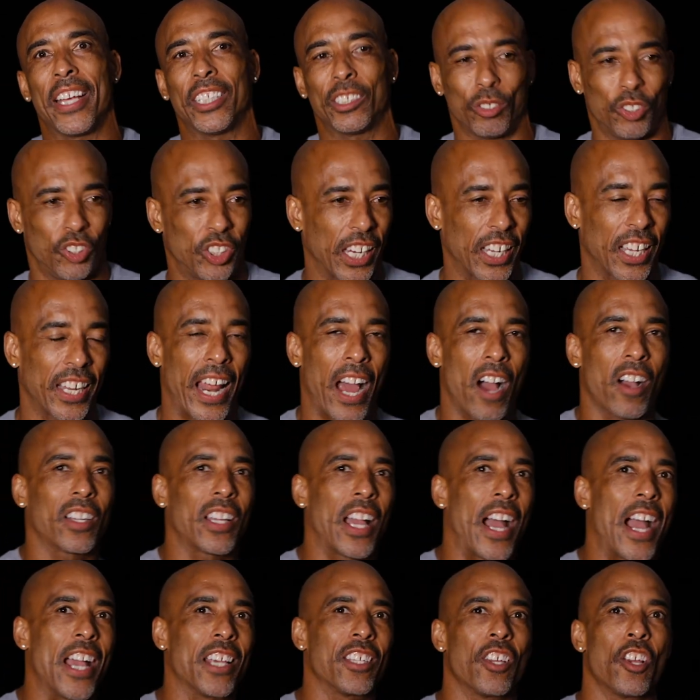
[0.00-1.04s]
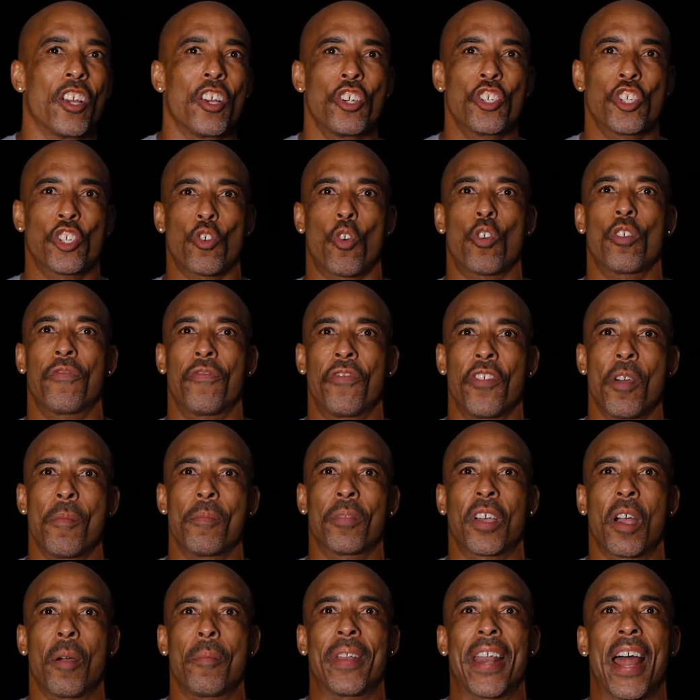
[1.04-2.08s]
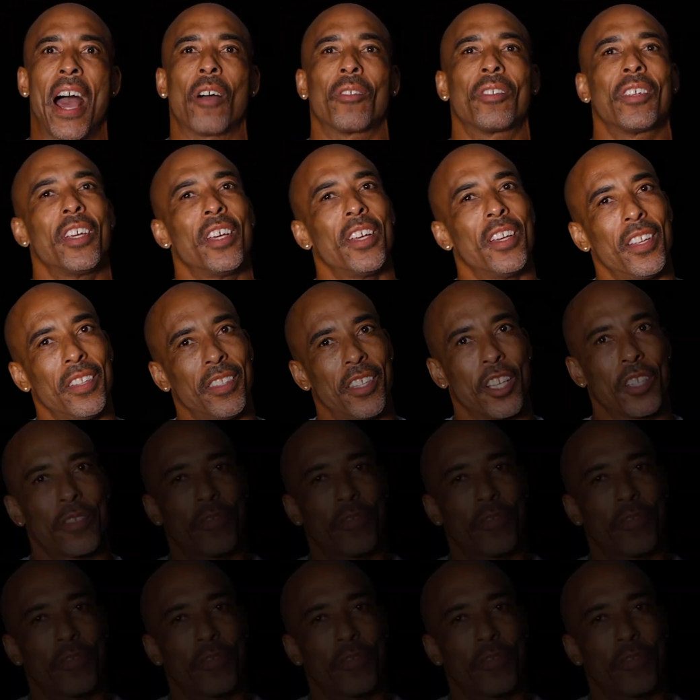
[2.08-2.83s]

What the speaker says: So check it out, guys. Short film coming out this